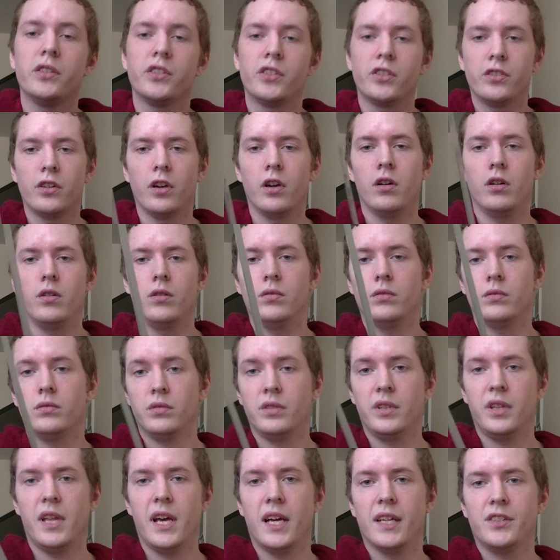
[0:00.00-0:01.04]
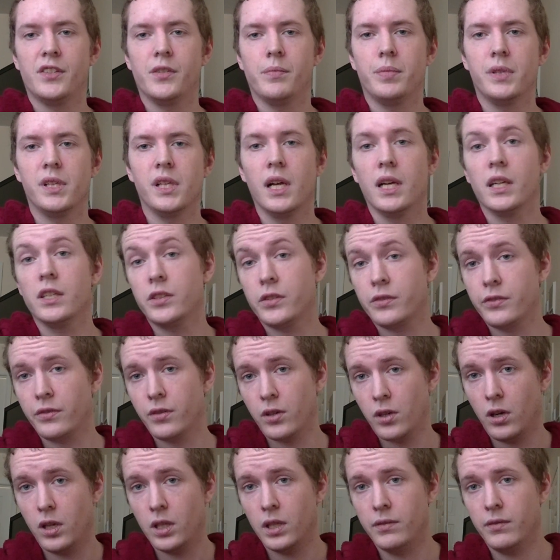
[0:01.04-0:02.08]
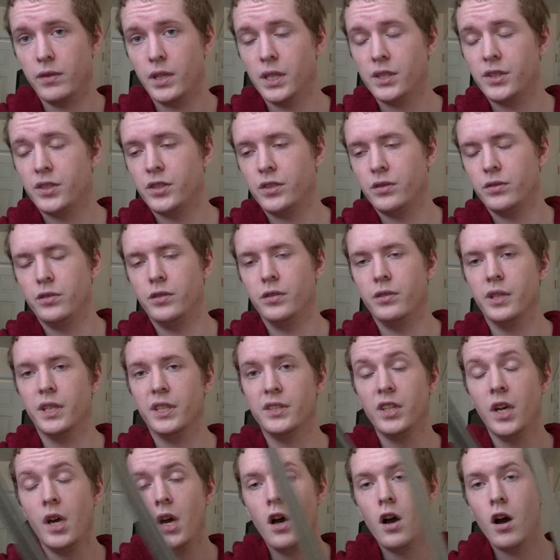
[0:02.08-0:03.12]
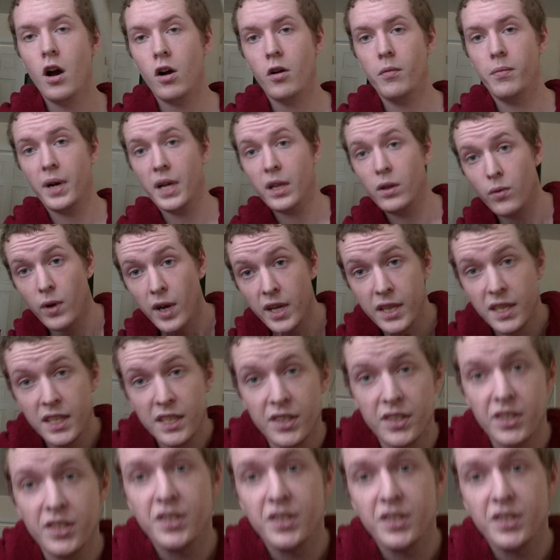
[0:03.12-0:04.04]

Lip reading: so that's a plus for all of us who do this. Oh, by the way, this